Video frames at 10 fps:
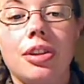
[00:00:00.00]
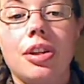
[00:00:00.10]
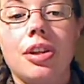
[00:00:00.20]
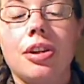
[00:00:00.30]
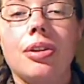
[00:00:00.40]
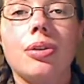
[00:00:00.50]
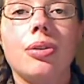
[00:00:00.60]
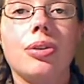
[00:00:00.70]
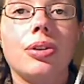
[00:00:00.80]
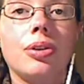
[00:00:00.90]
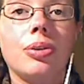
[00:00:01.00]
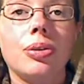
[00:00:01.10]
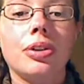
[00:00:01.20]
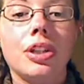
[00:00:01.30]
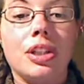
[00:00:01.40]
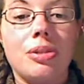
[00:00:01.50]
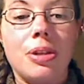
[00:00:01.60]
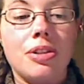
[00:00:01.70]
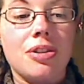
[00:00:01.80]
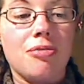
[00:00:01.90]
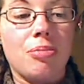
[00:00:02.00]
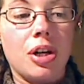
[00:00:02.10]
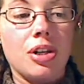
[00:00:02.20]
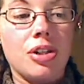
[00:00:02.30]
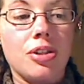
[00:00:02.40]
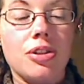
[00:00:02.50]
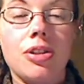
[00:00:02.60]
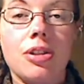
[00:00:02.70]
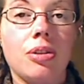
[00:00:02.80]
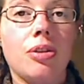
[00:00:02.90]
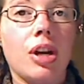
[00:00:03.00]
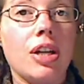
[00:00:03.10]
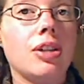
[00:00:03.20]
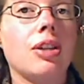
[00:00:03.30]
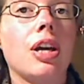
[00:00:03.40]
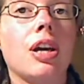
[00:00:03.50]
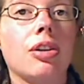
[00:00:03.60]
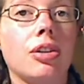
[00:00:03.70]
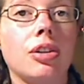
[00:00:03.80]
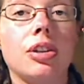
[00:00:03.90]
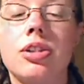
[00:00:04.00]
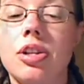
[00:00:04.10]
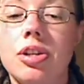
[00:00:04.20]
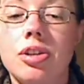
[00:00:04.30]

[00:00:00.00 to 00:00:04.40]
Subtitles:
the older expensive brushes, granted they are good, the